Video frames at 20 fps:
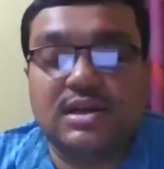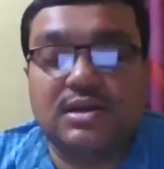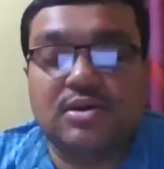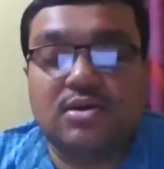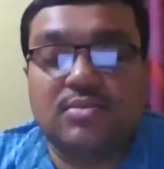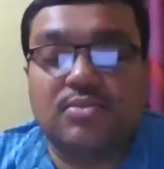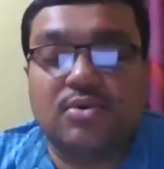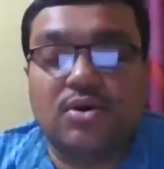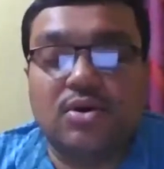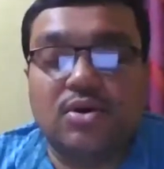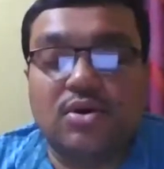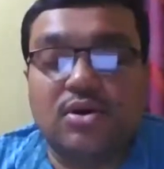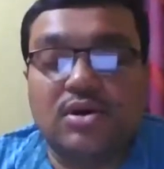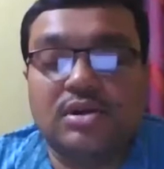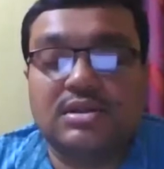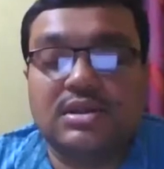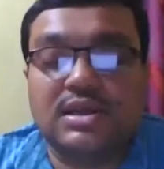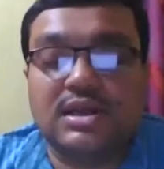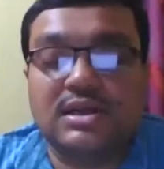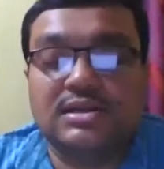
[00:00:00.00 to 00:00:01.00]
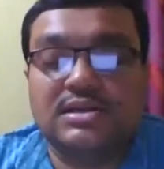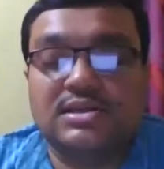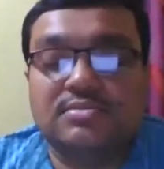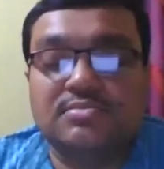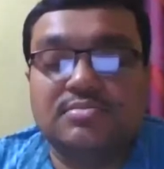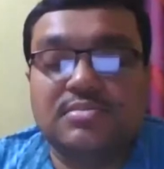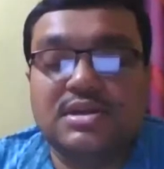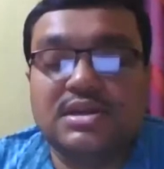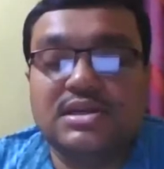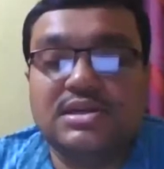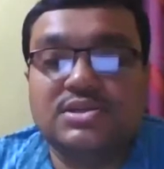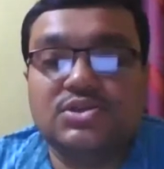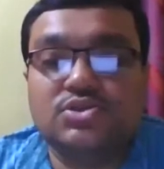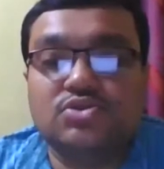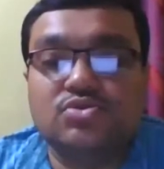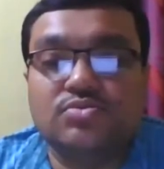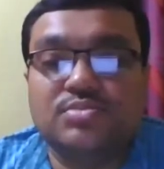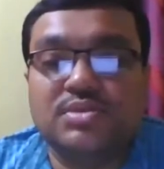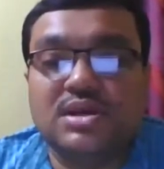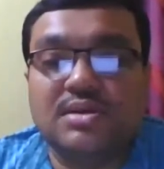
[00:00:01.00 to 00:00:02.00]
of all that it means
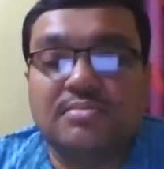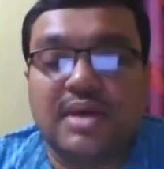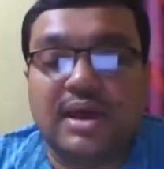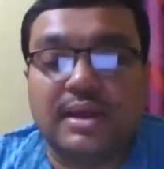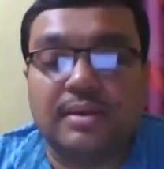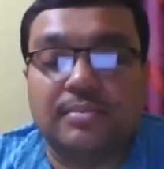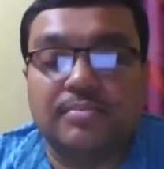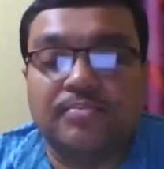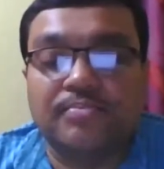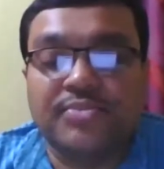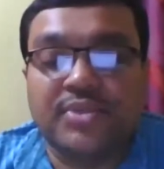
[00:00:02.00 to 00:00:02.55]
to be a man.